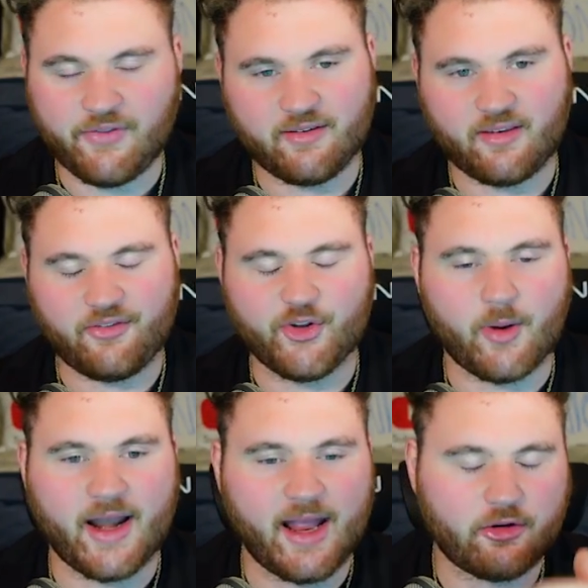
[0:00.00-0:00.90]
this isn't the
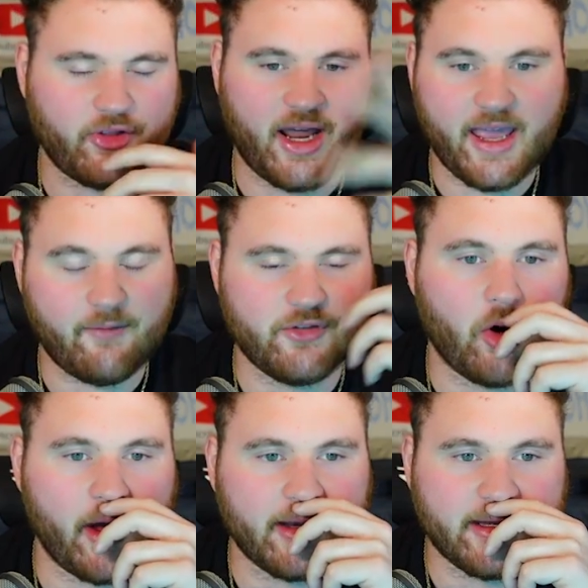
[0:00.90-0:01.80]
right answer, then I have
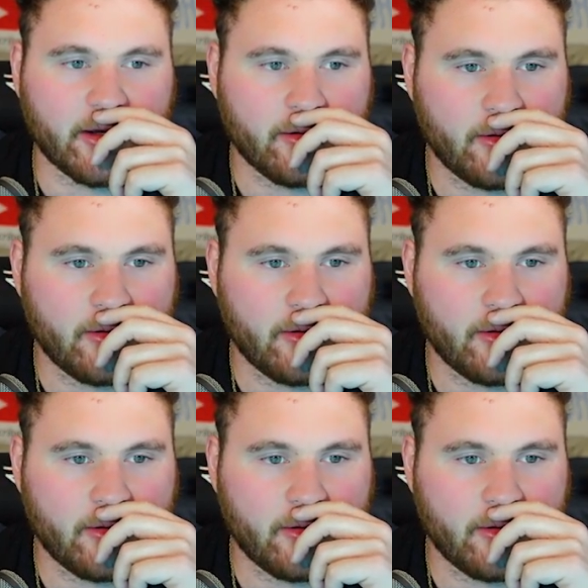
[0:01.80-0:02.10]
no idea.